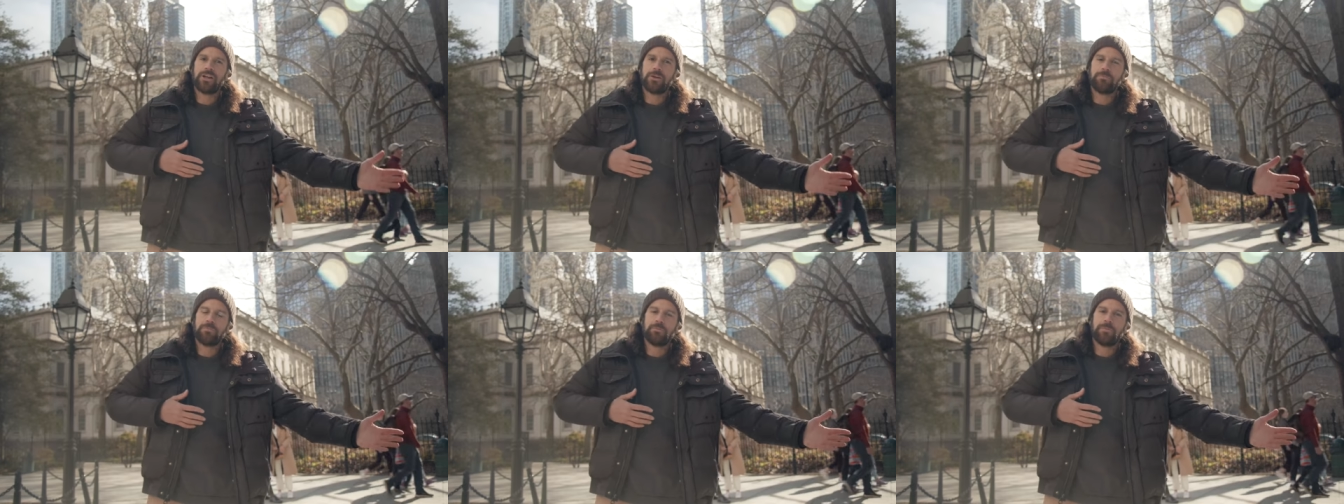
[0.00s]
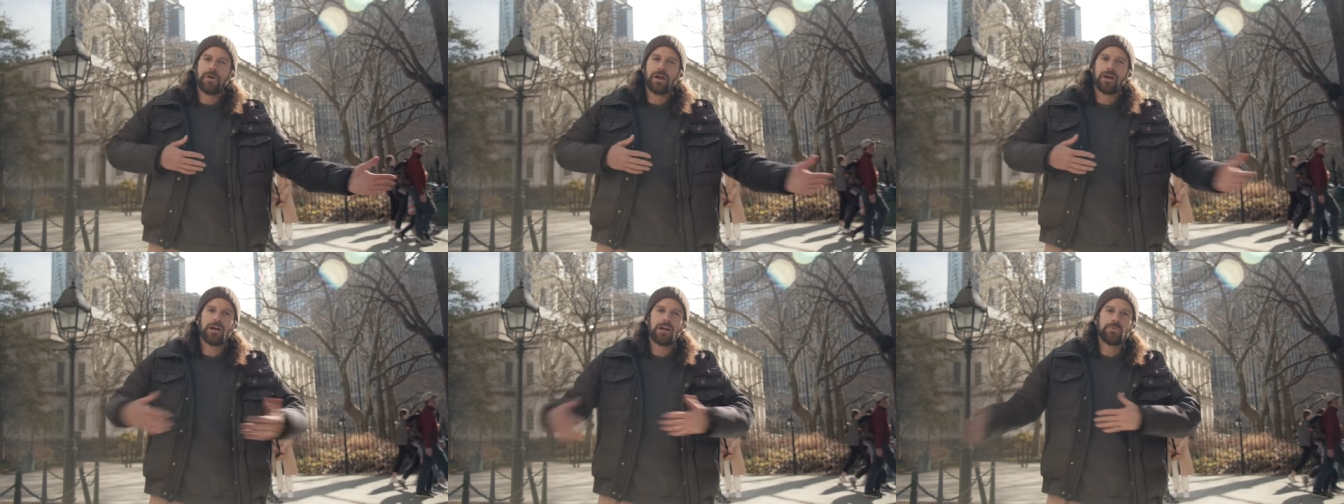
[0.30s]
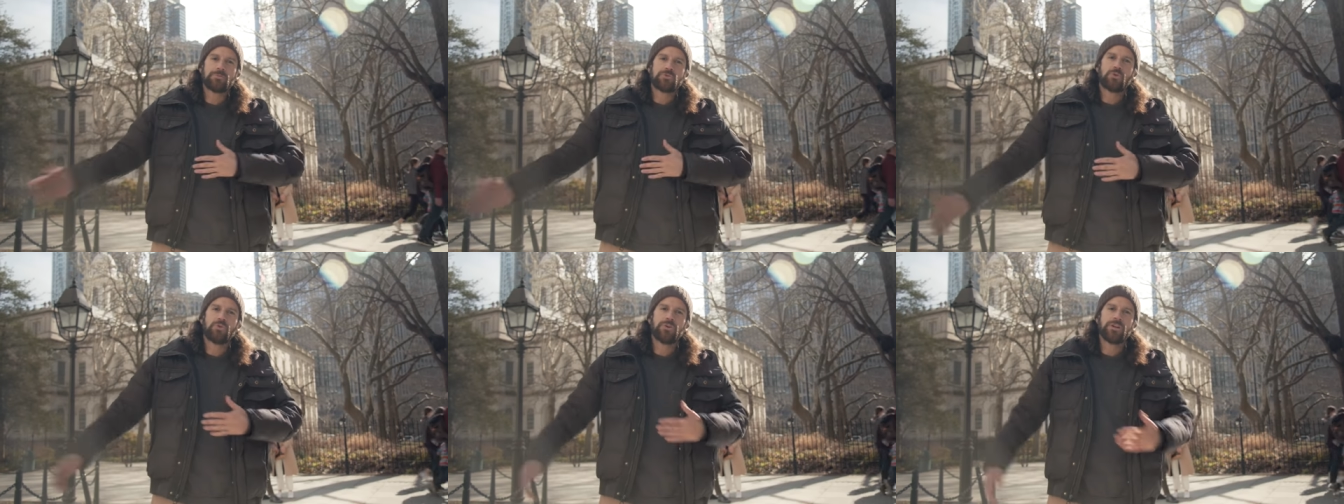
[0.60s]
getting put back
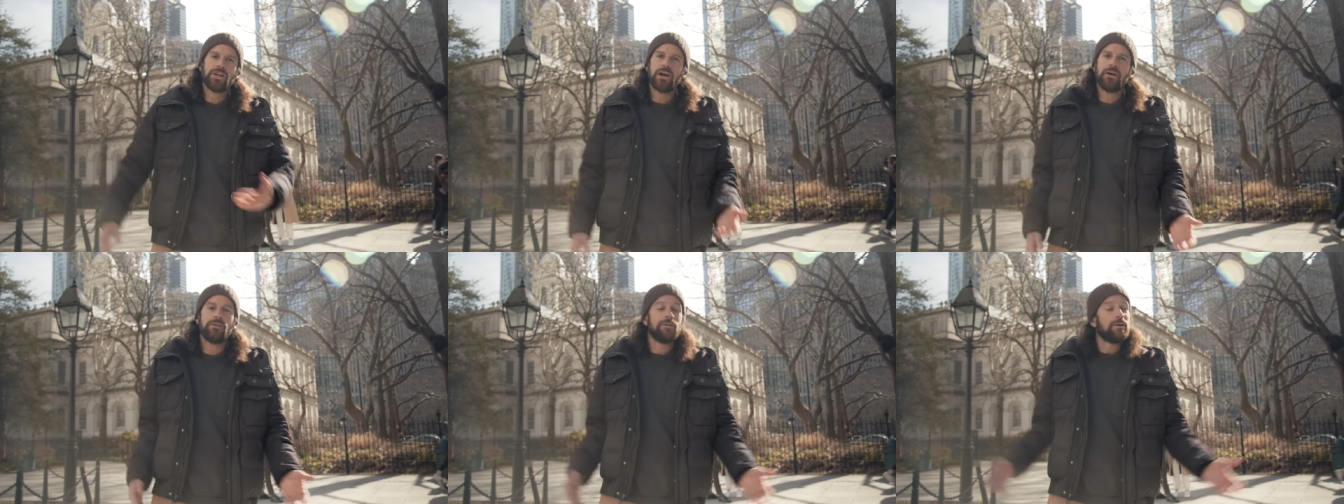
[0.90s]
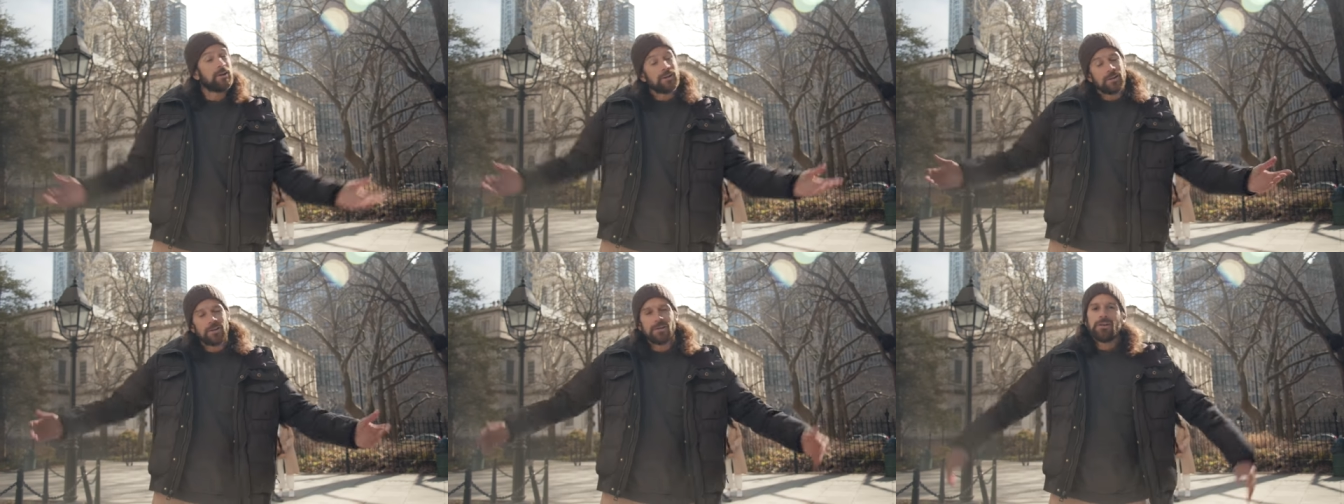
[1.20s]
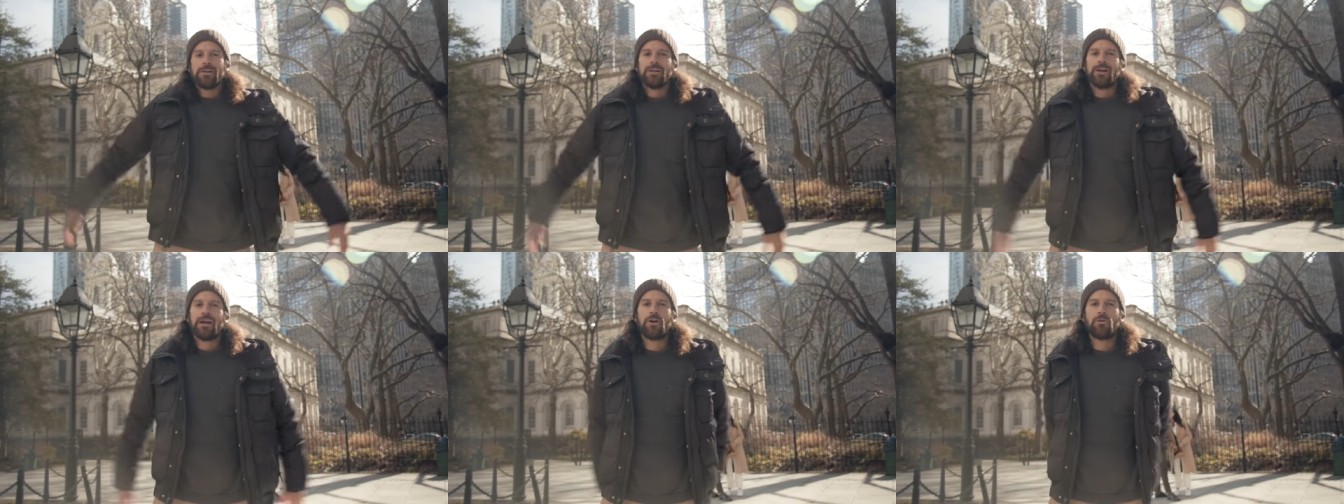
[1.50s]
up, torn down.
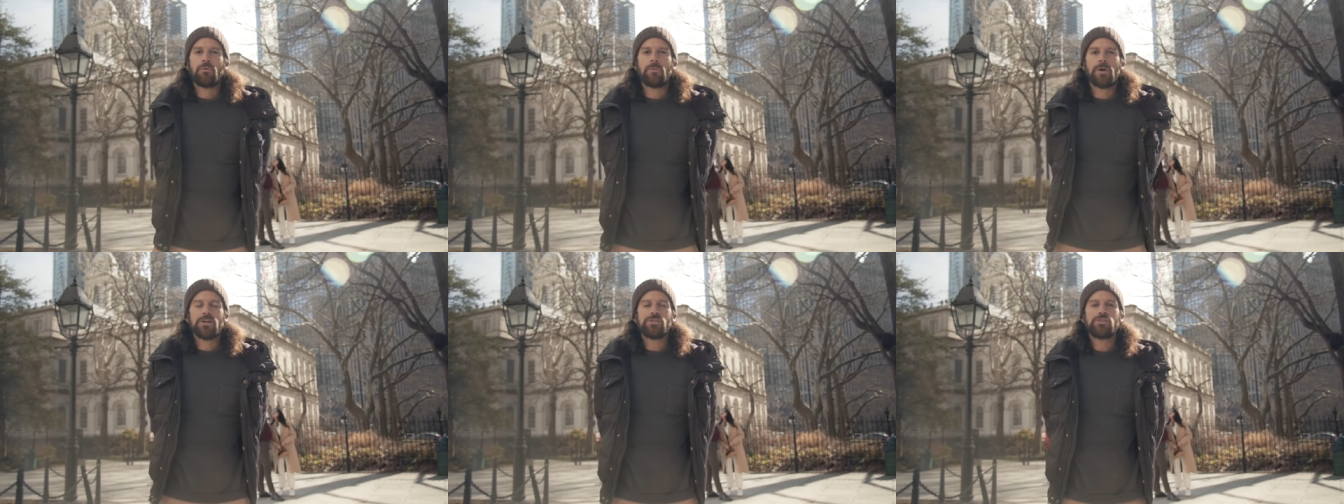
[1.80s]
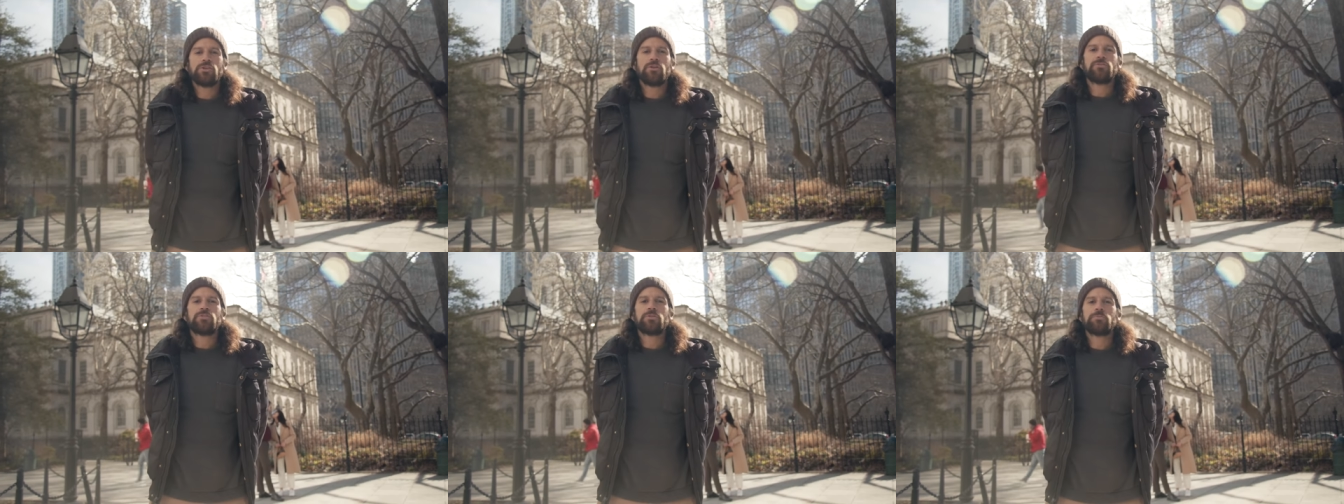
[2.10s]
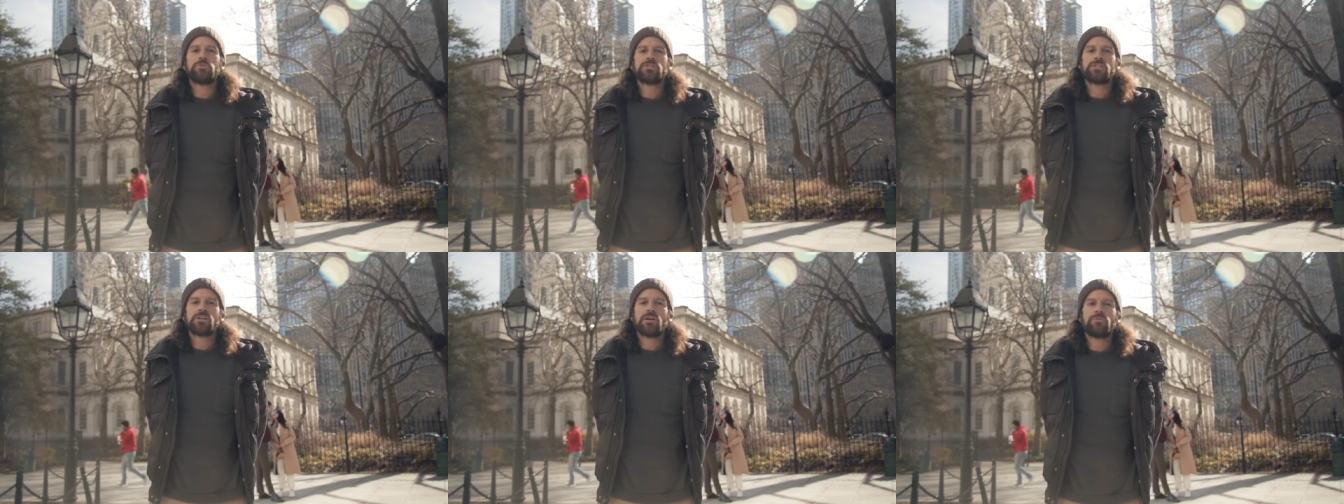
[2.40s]
Kind of reminds you of some
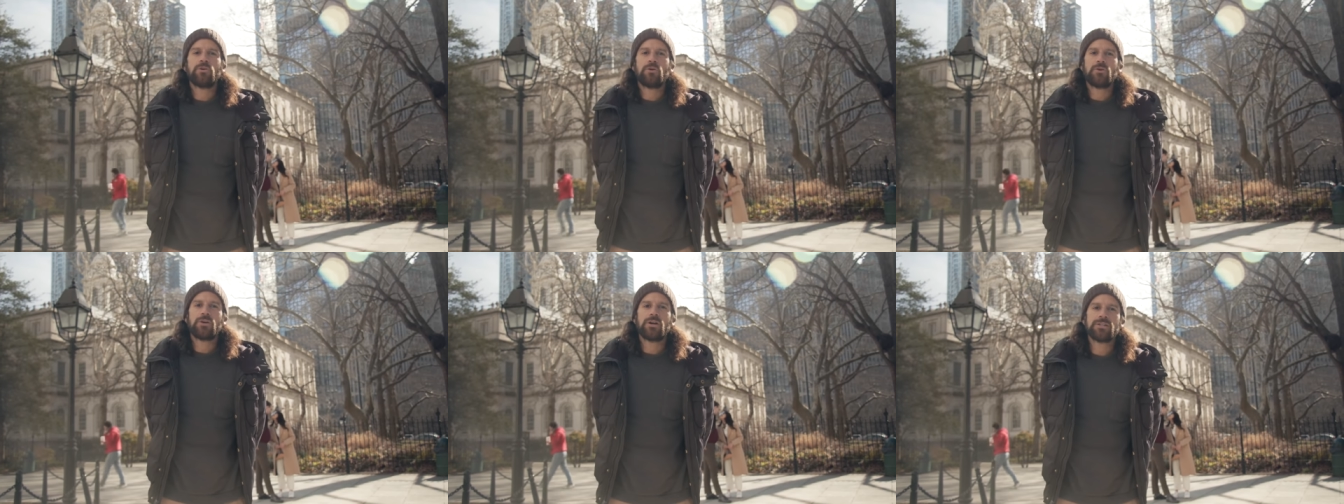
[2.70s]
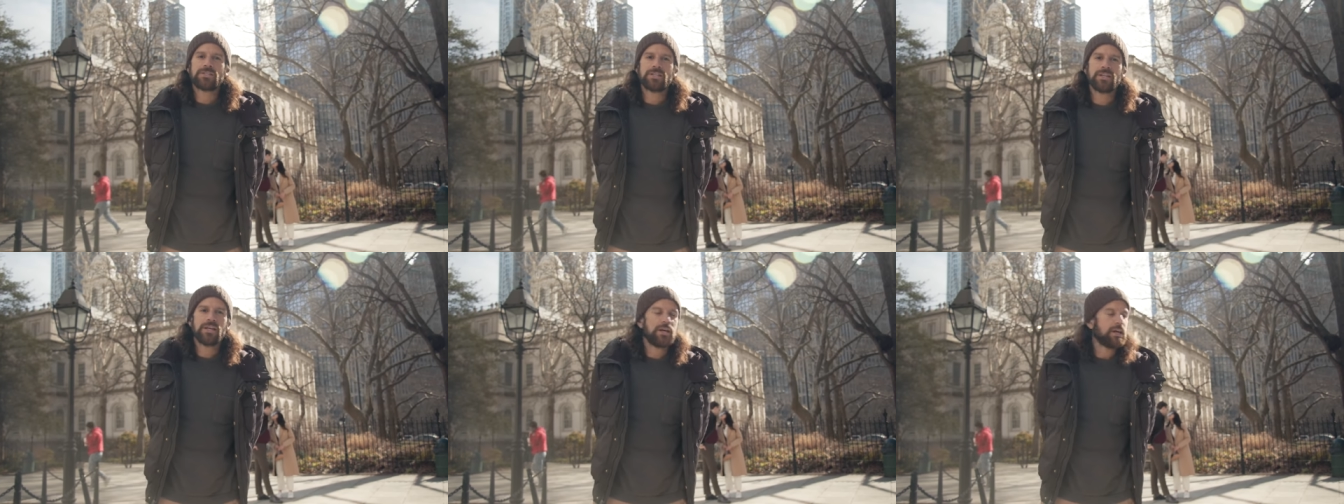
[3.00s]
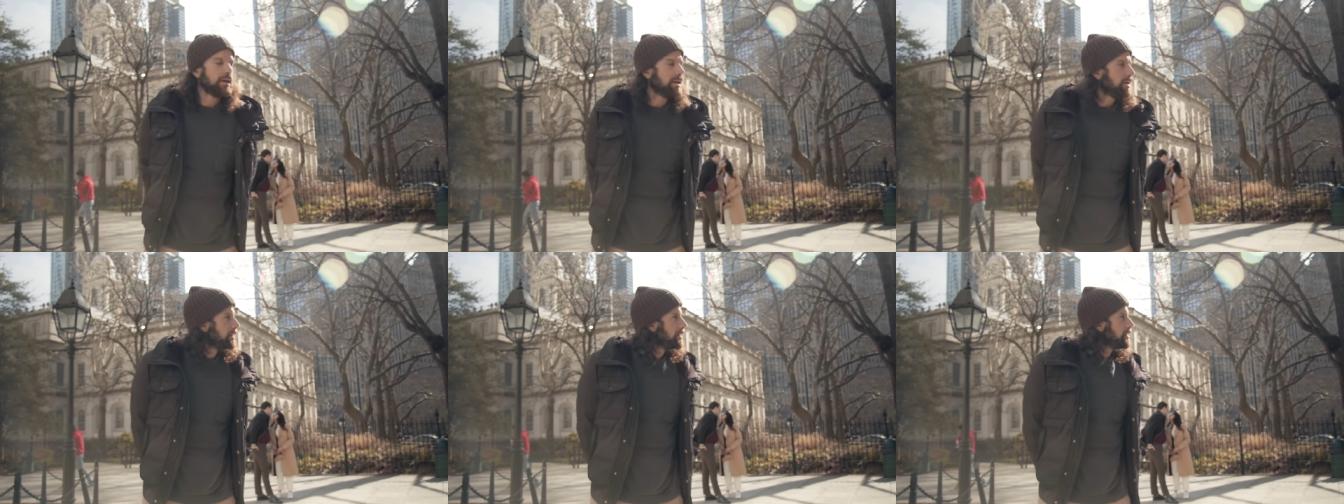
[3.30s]
of the stuff going on
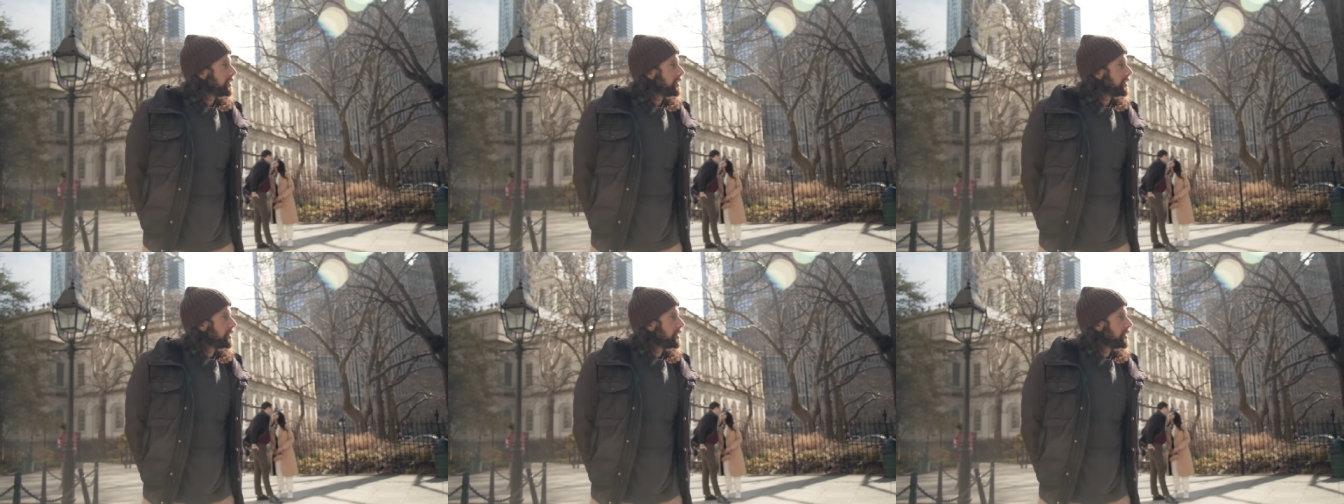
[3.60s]
today.